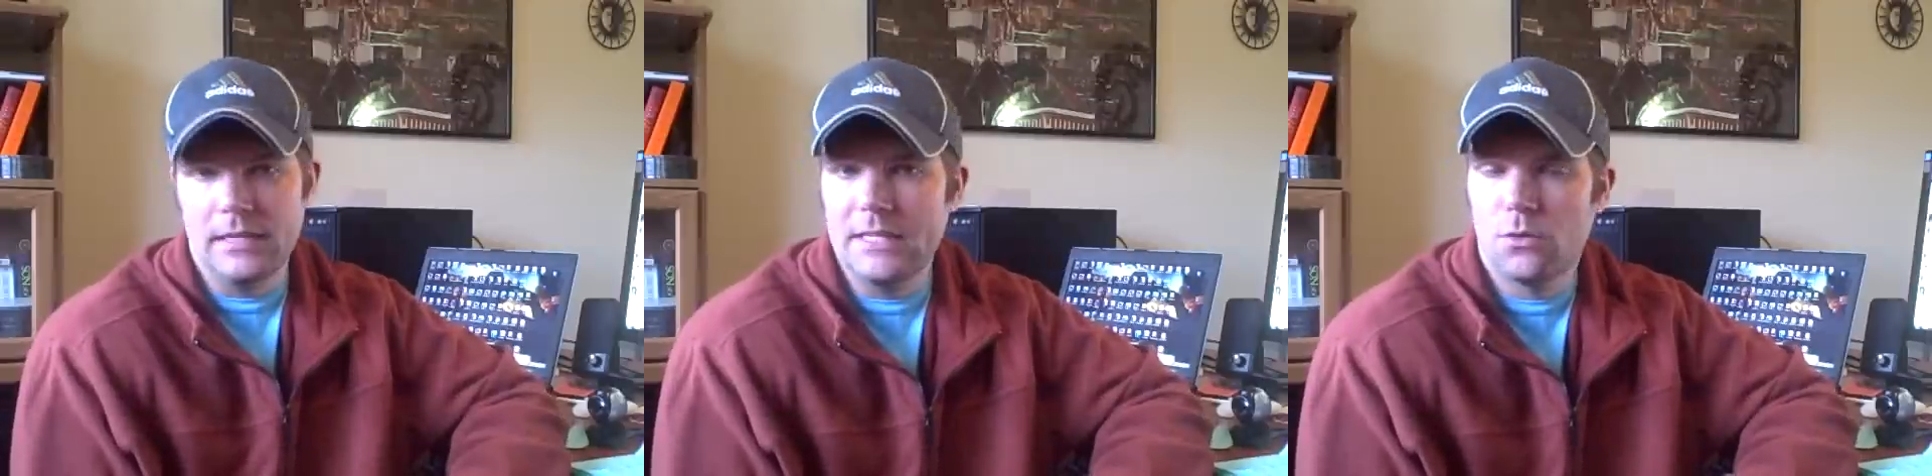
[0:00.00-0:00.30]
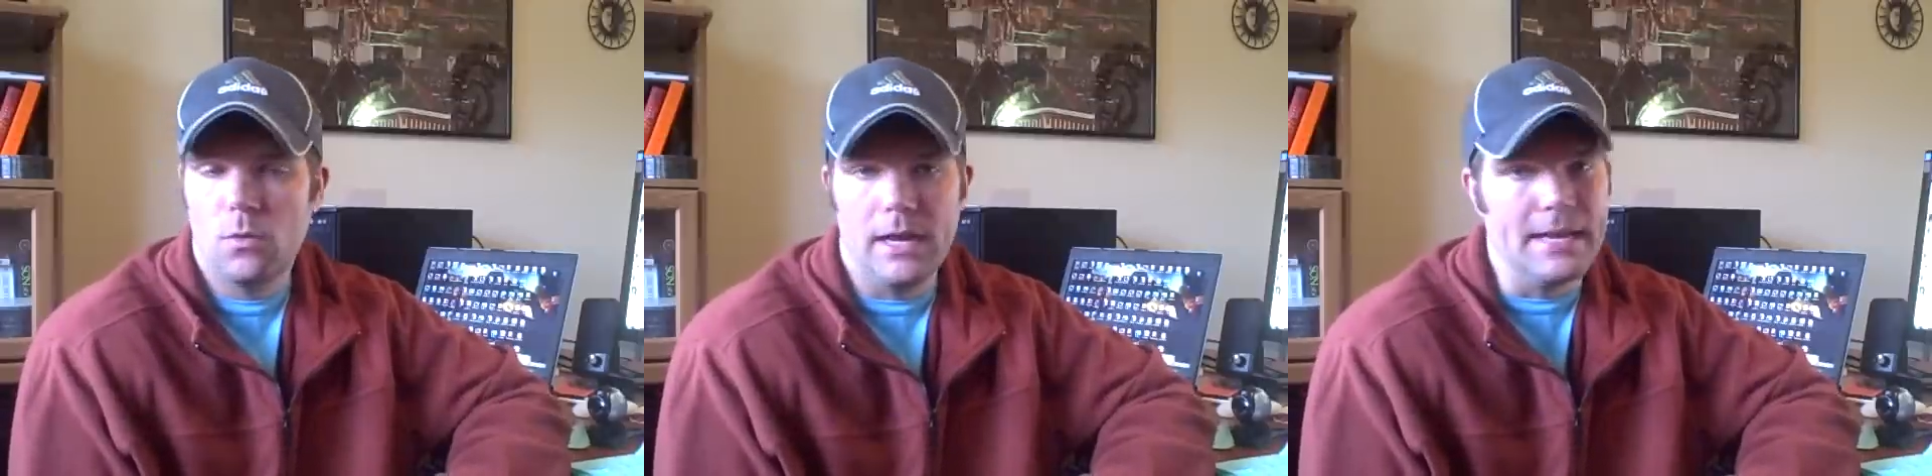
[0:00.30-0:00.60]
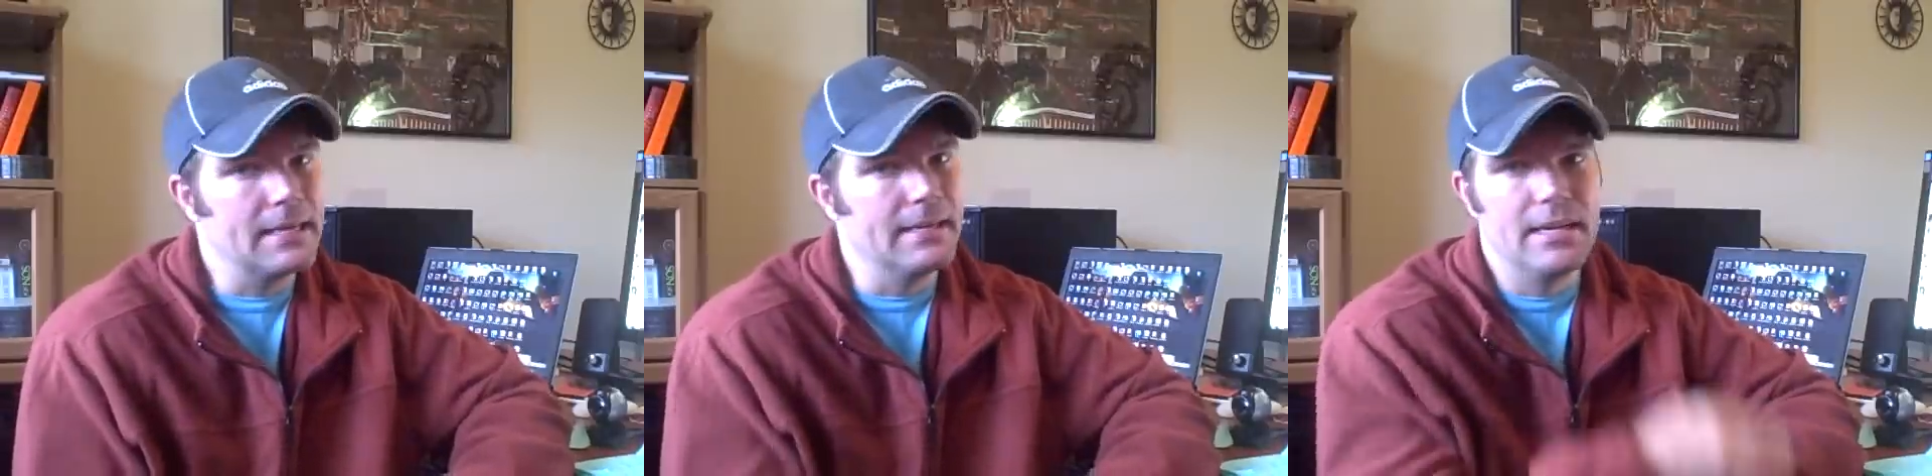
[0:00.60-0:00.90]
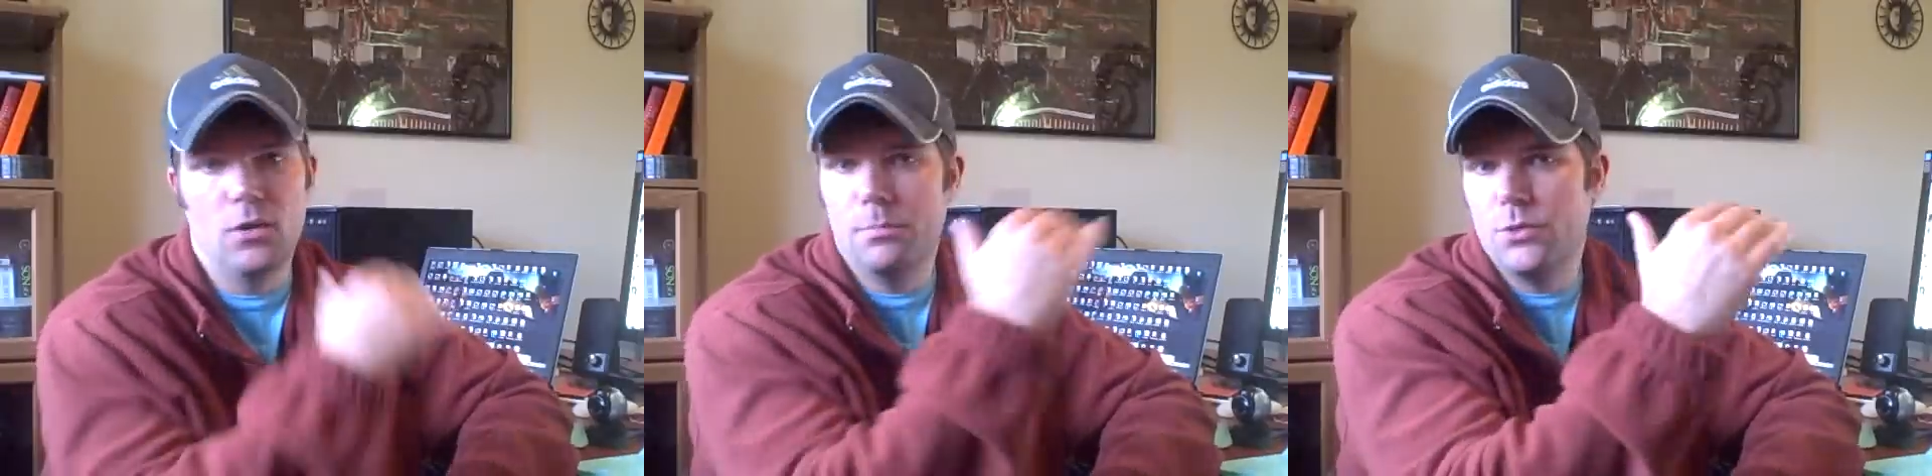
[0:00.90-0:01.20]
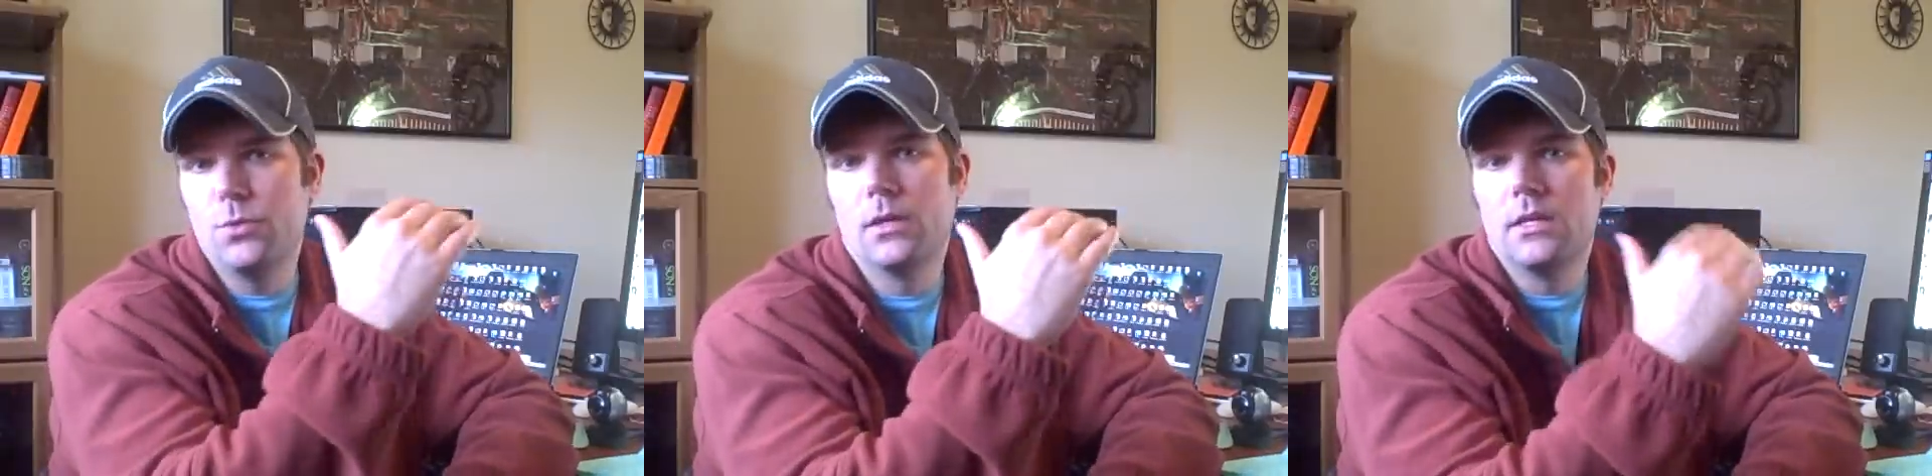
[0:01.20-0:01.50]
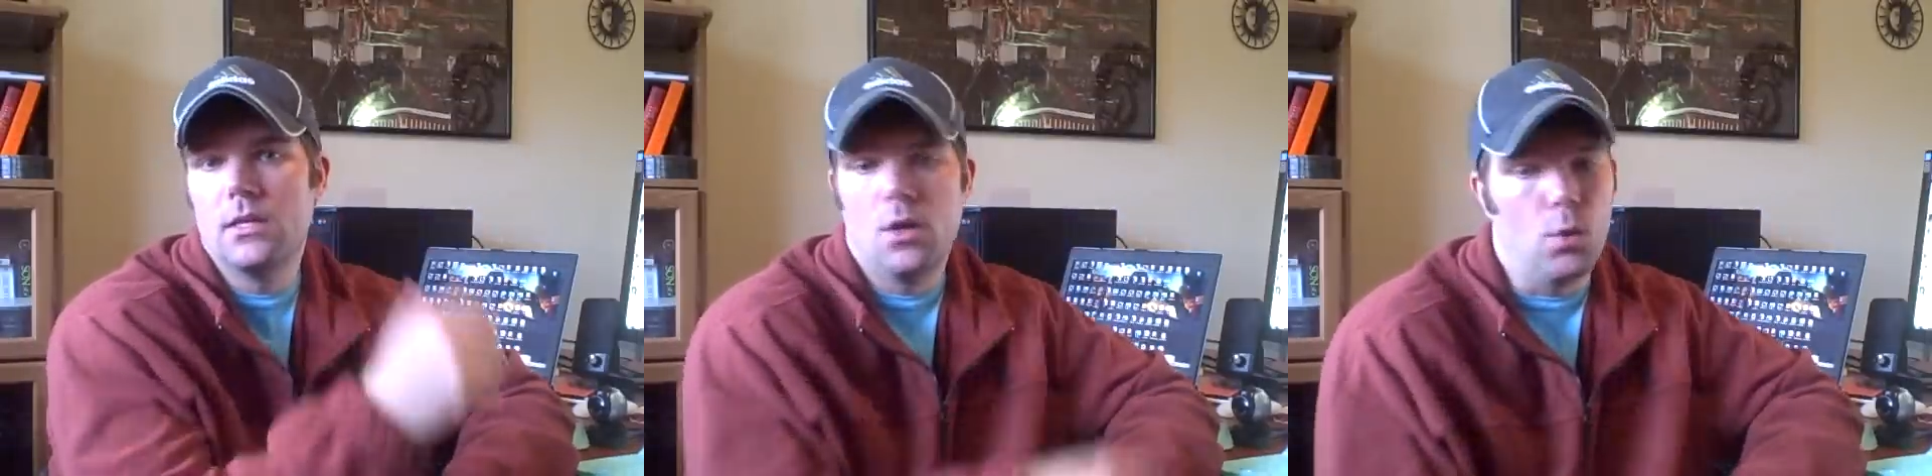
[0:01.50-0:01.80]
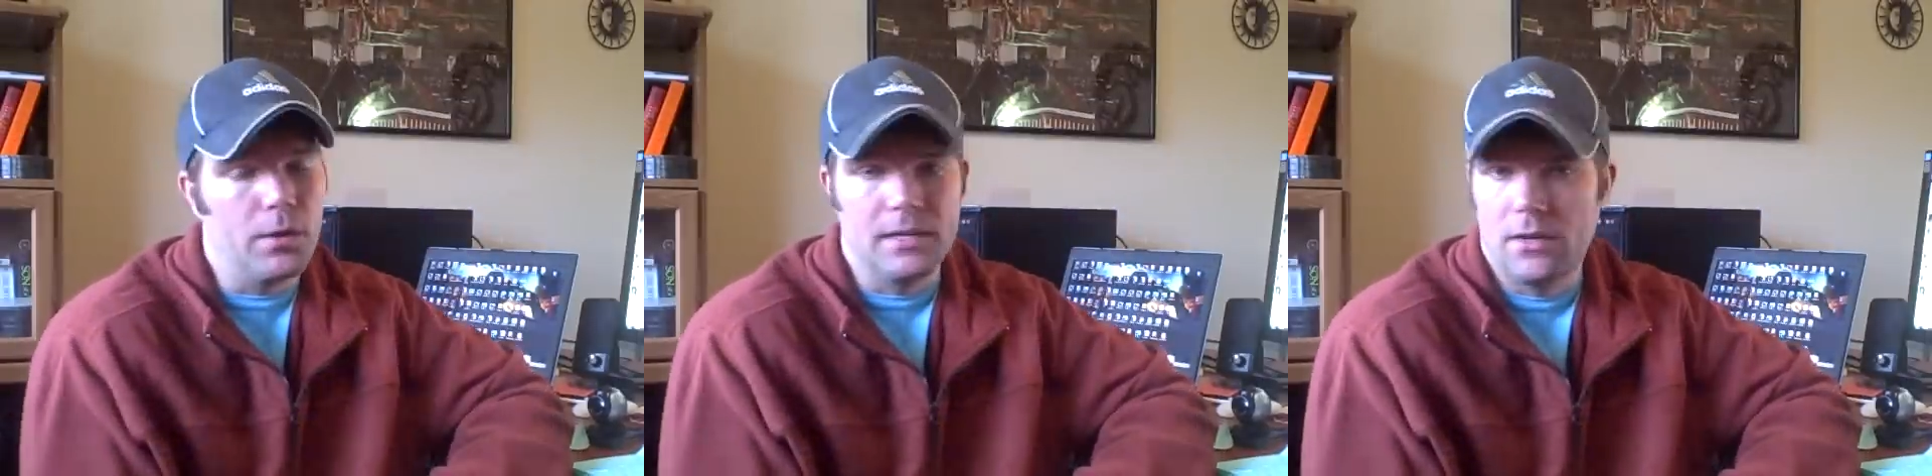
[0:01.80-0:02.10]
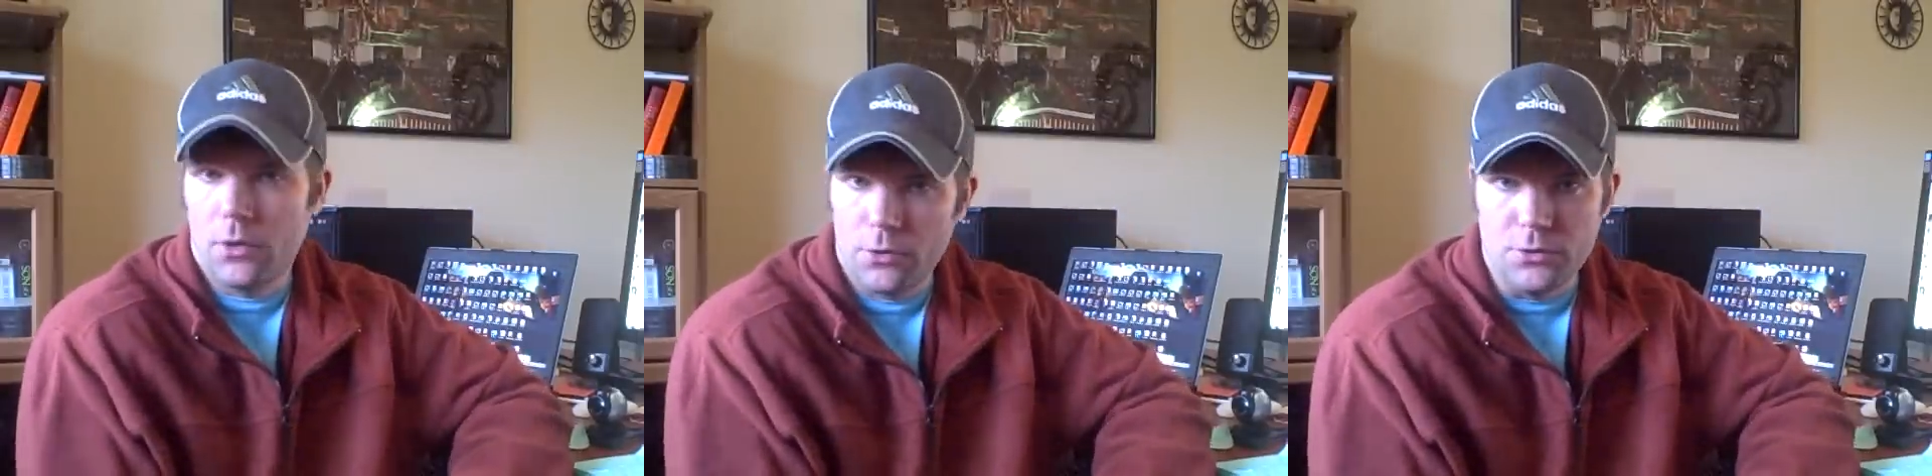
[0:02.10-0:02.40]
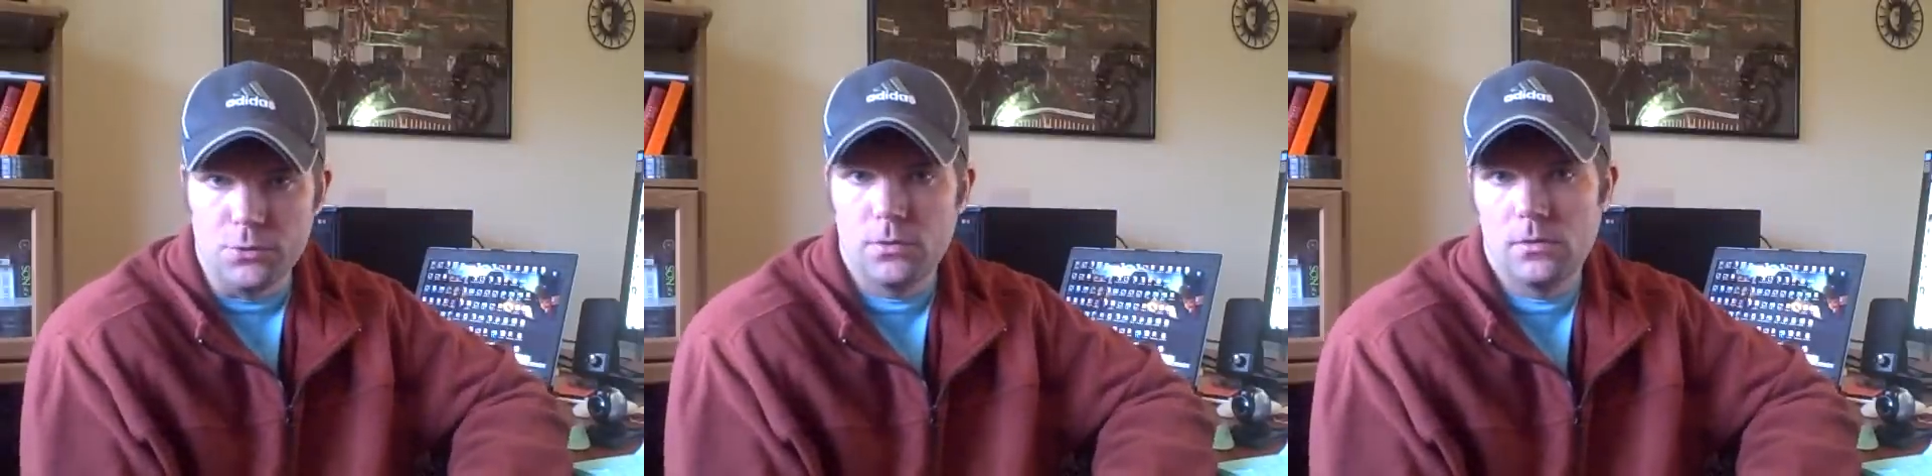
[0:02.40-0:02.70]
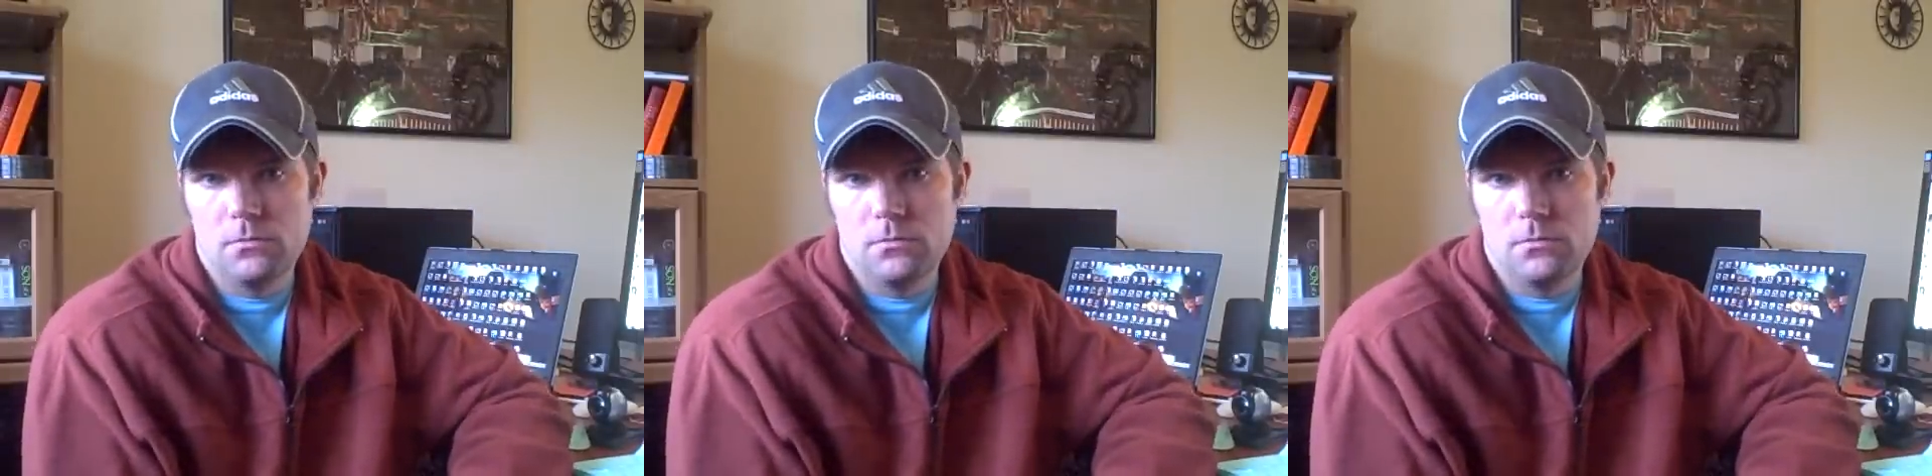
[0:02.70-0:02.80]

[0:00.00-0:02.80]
Either way, it can help you or it can hurt you,